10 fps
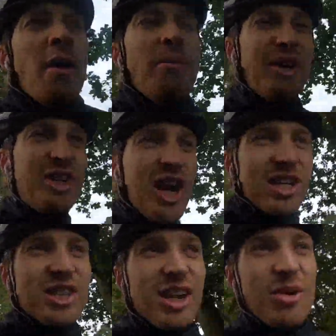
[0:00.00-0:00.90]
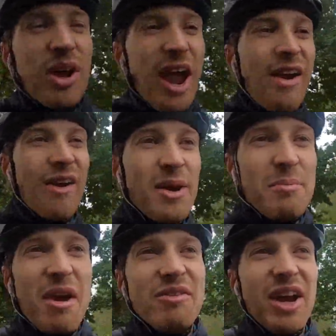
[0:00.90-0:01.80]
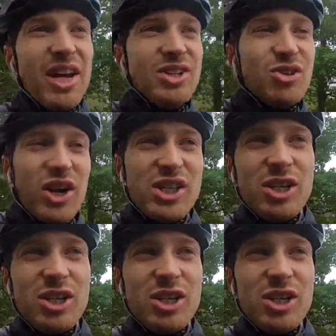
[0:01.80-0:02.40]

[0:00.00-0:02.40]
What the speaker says: But she is still carrying a bit of an injury.